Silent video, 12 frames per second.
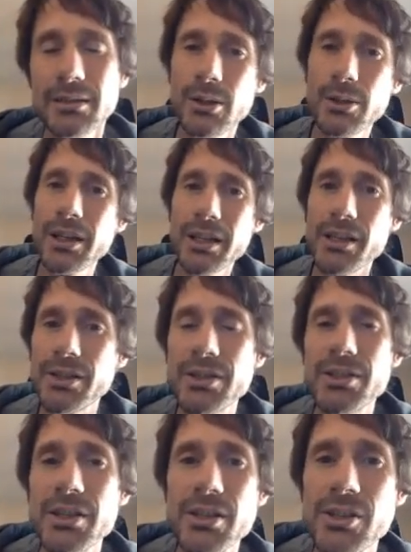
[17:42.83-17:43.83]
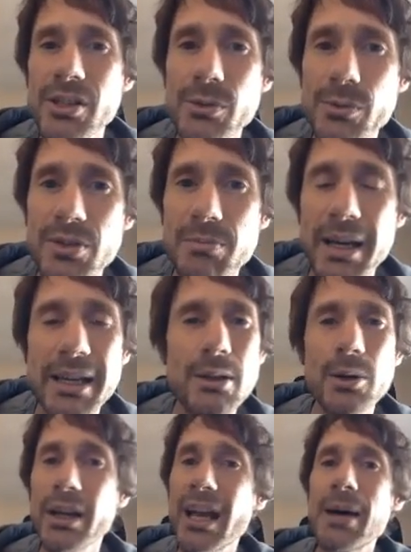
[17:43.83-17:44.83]
look at each decision that was made,
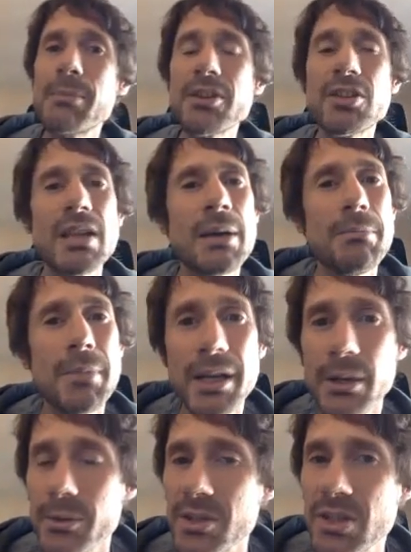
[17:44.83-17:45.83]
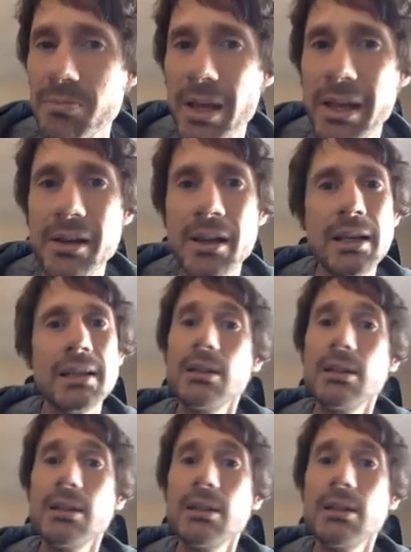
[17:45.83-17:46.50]
look at how much that money was spent,